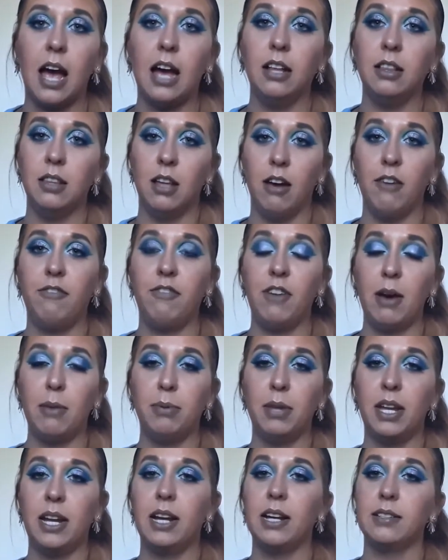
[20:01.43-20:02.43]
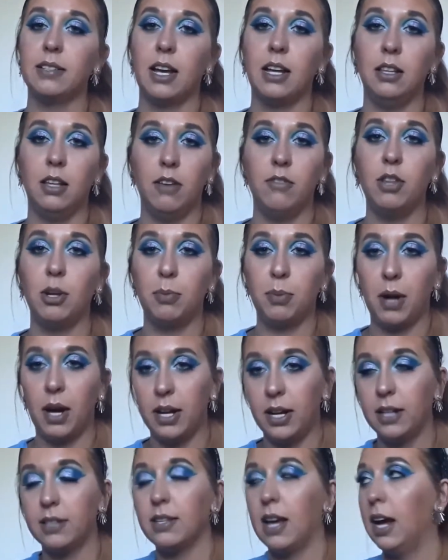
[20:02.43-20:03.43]
I love Fabletics. I love their
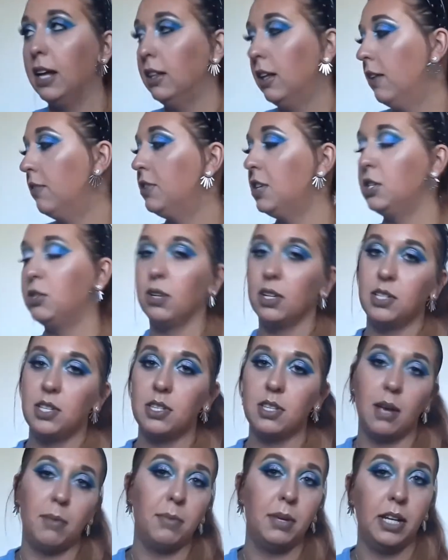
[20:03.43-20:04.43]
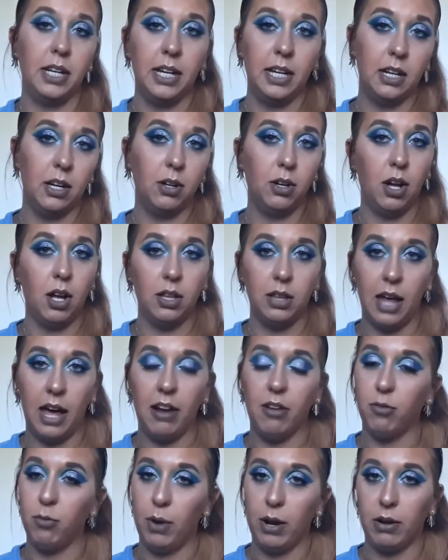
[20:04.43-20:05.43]
products. I love these dresses. I'm going to get a
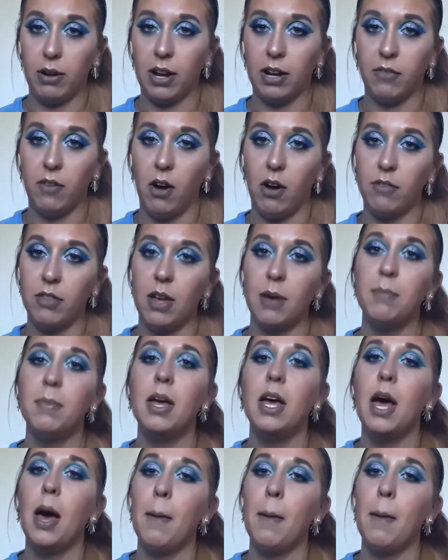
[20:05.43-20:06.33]
lot of wear out of all of them.